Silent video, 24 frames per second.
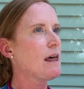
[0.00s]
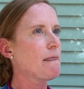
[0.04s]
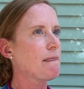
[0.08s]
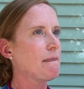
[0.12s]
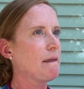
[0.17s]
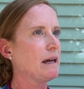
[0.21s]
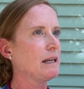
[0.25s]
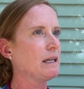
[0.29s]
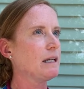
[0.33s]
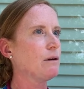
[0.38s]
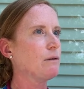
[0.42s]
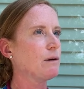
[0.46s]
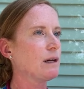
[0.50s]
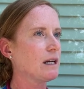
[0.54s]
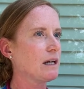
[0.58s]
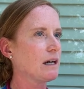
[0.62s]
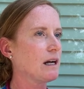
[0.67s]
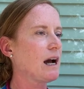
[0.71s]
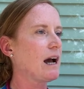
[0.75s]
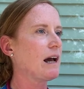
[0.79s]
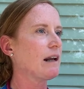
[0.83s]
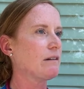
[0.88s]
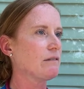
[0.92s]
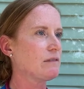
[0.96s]
then you can
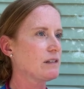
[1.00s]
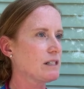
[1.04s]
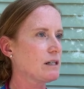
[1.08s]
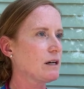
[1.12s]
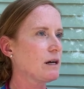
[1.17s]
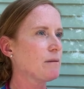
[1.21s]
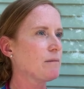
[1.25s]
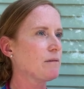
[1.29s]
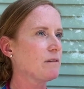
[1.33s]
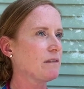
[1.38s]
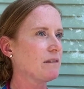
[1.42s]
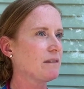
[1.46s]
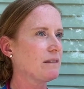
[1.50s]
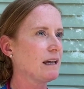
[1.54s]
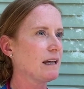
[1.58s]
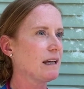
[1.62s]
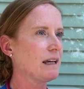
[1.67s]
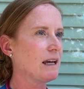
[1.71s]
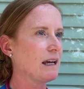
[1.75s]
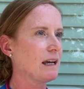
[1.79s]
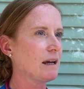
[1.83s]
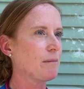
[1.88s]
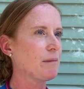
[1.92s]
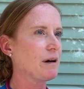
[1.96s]
kind of start
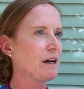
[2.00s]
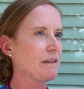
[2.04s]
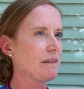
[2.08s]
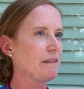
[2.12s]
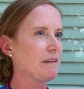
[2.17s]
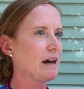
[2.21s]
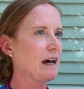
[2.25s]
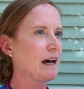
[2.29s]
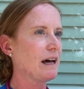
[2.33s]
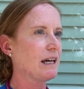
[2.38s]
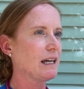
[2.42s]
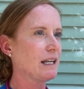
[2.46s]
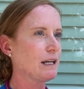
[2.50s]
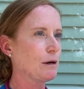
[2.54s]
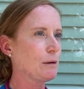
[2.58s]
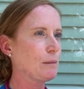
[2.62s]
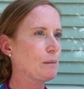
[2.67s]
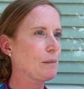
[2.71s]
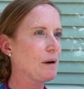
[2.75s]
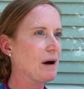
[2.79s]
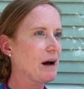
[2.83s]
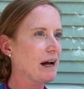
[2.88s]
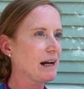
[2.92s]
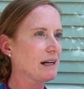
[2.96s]
thinking about that in your
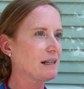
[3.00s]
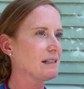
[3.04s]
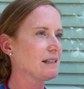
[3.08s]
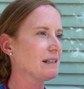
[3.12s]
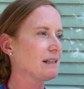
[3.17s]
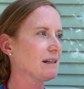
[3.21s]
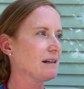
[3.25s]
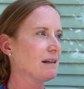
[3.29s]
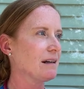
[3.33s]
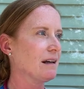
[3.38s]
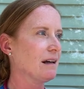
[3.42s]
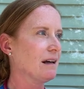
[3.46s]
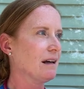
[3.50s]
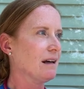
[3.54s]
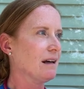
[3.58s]
mind and